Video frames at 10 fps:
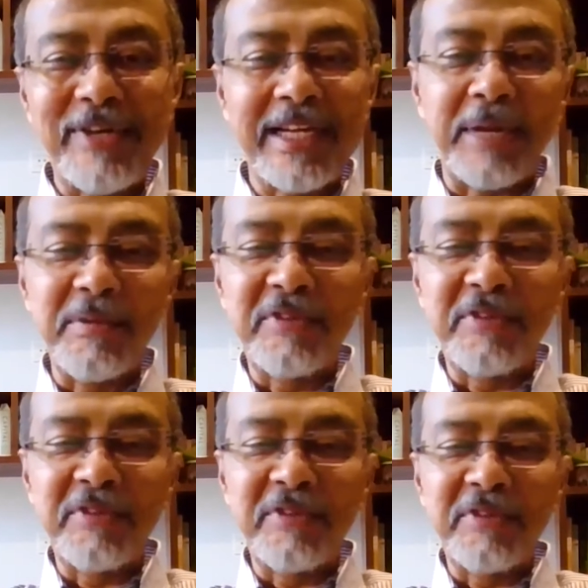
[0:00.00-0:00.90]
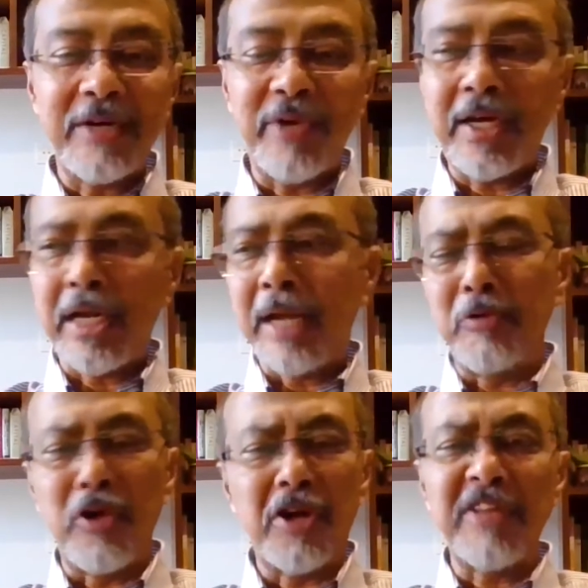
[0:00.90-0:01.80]
coming from India, and a
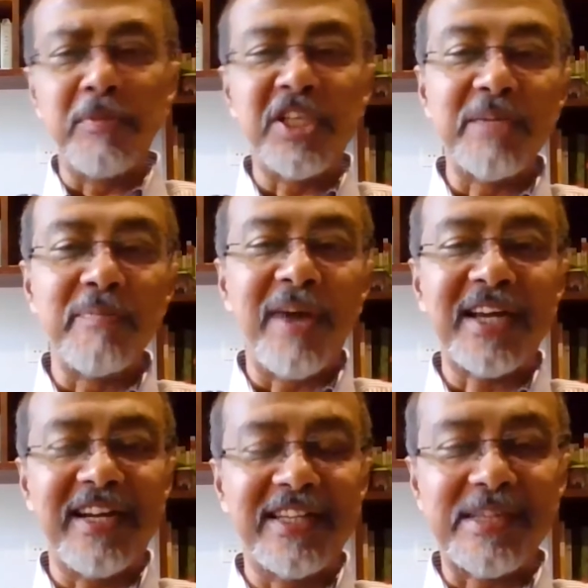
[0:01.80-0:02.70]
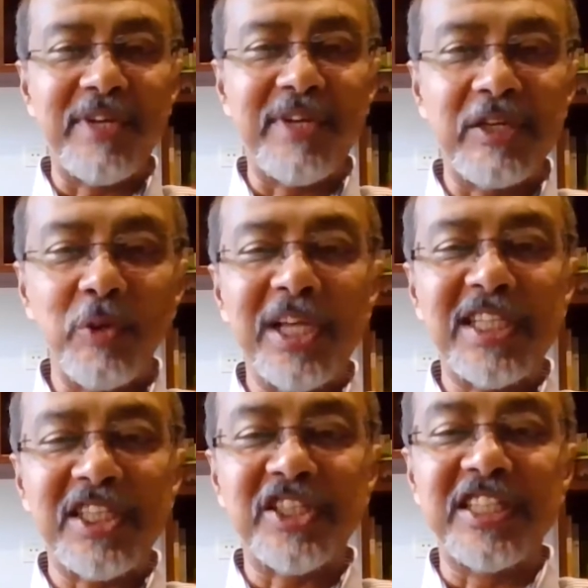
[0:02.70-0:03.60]
lot of the emerging markets,
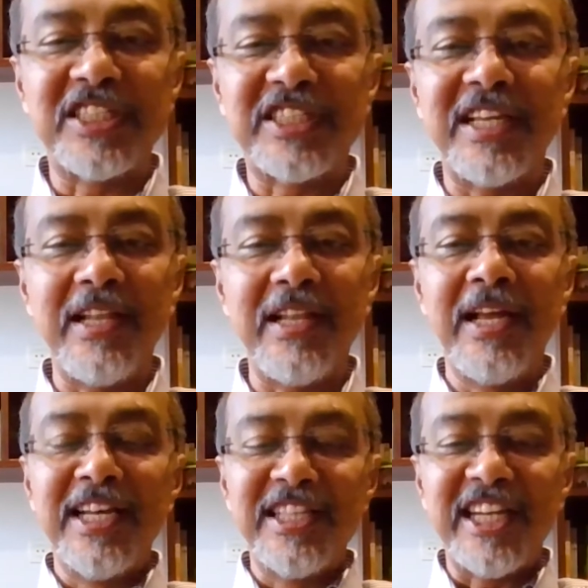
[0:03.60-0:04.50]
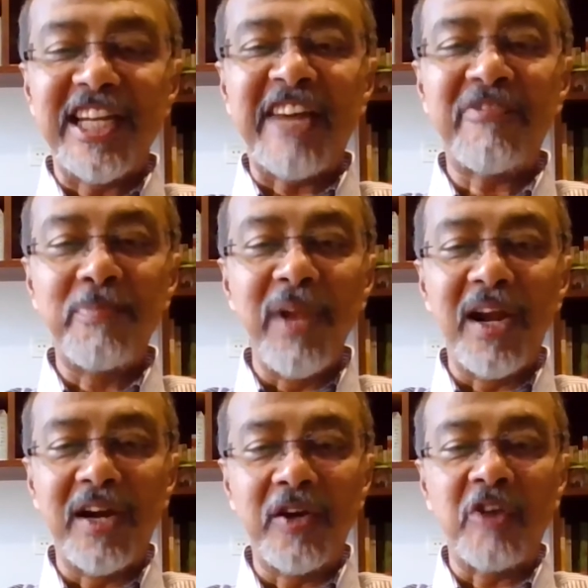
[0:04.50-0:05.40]
globalization is still the
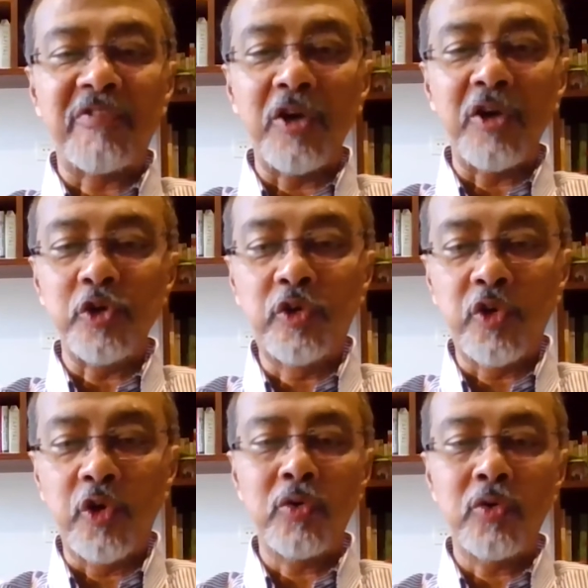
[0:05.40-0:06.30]
lifeblood of how you grow,